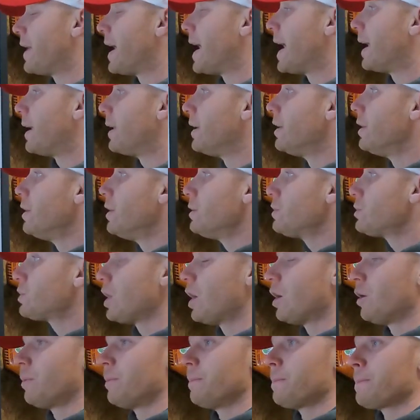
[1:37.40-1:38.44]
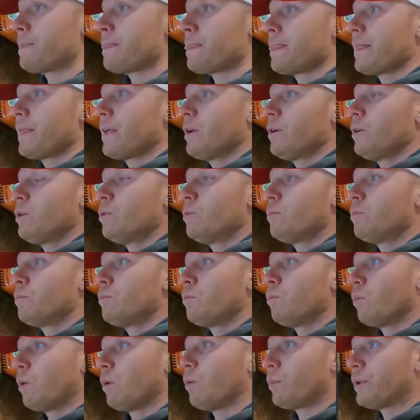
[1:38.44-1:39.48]
that. So
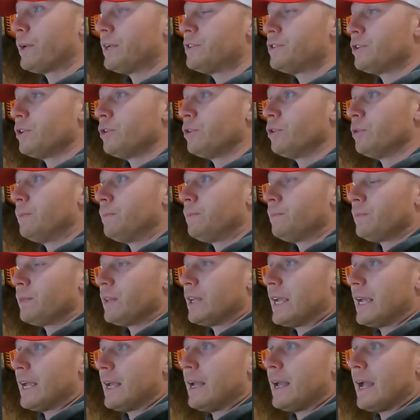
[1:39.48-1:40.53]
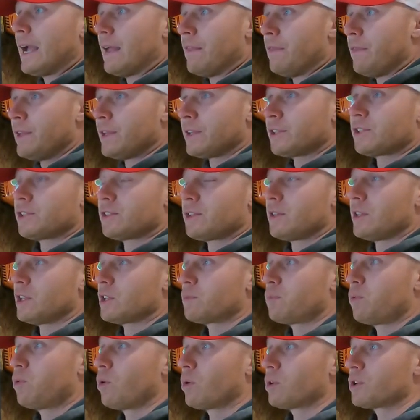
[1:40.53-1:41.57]
what we do, and
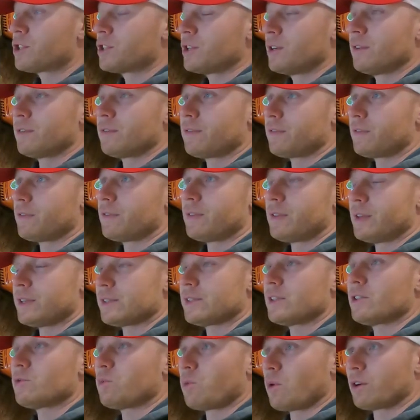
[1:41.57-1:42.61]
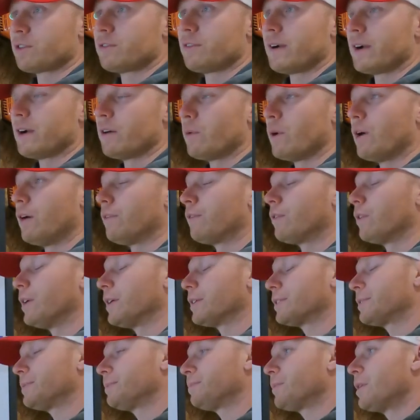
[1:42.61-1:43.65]
this portion of this has worked very well for
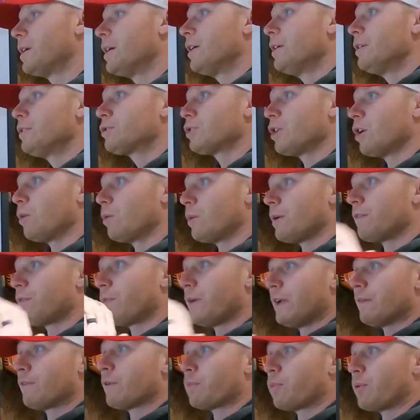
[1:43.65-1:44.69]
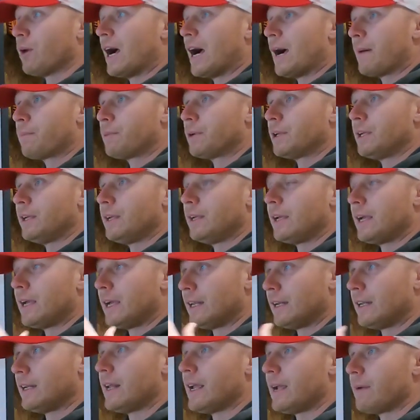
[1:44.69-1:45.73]
us. So if we have a property
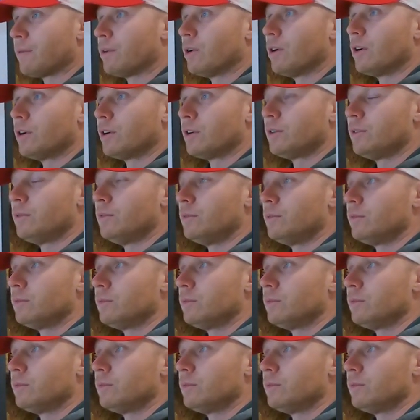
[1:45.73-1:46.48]
in a neighborhood